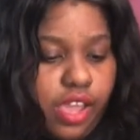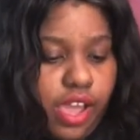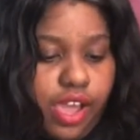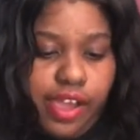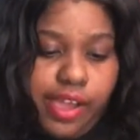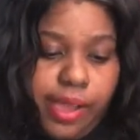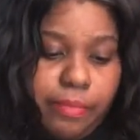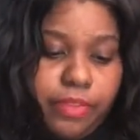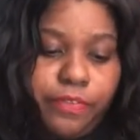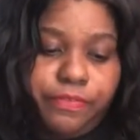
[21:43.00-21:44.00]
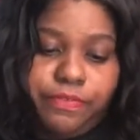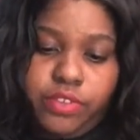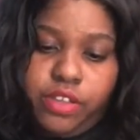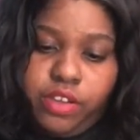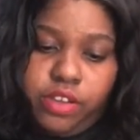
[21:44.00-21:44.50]

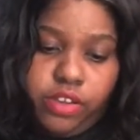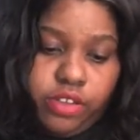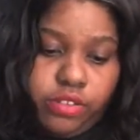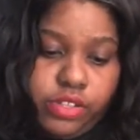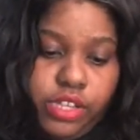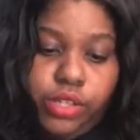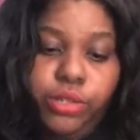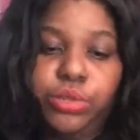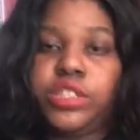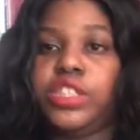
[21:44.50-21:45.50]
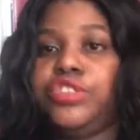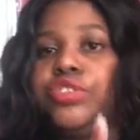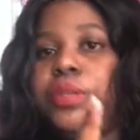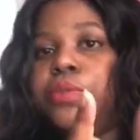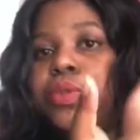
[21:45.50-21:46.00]
The Lucid
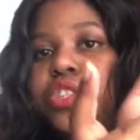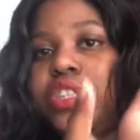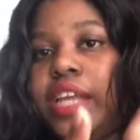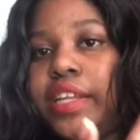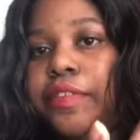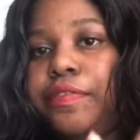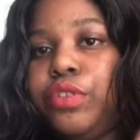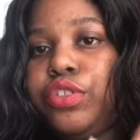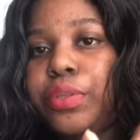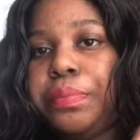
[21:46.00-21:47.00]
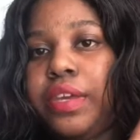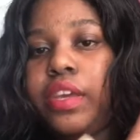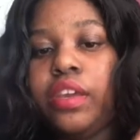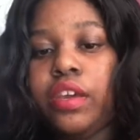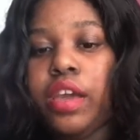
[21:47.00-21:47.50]
Dreams, which is like the fuchsia
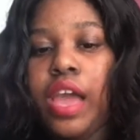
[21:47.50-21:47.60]
pink.